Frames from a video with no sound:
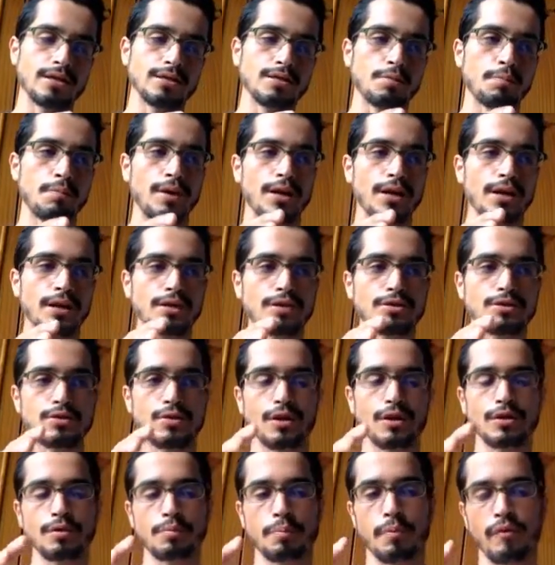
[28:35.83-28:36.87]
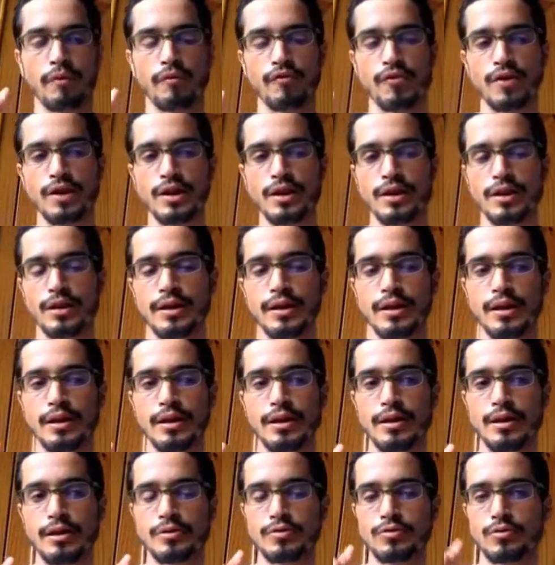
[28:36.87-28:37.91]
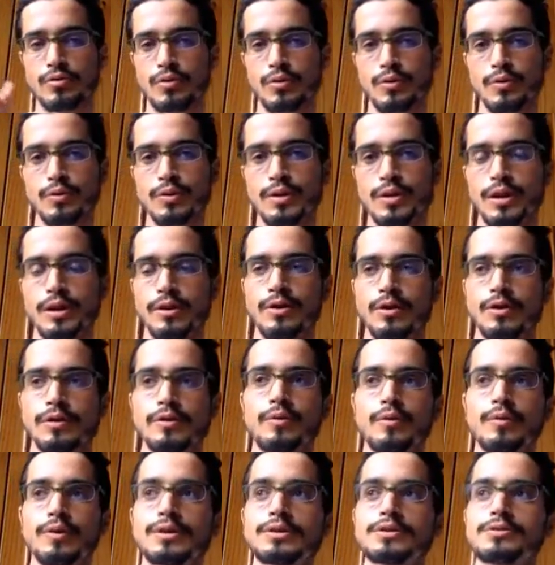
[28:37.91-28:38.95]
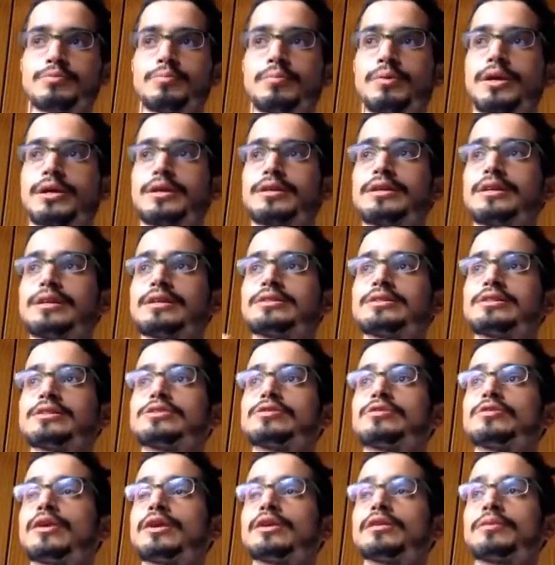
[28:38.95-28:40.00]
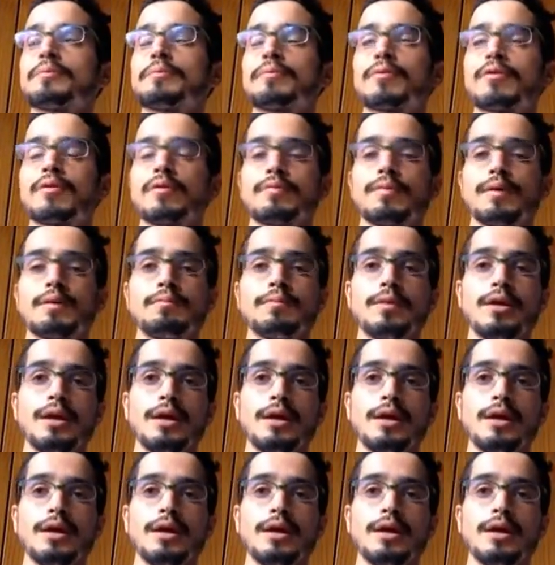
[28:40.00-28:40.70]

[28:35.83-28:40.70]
but it's not perfectly true in other ones, but this is not a problem.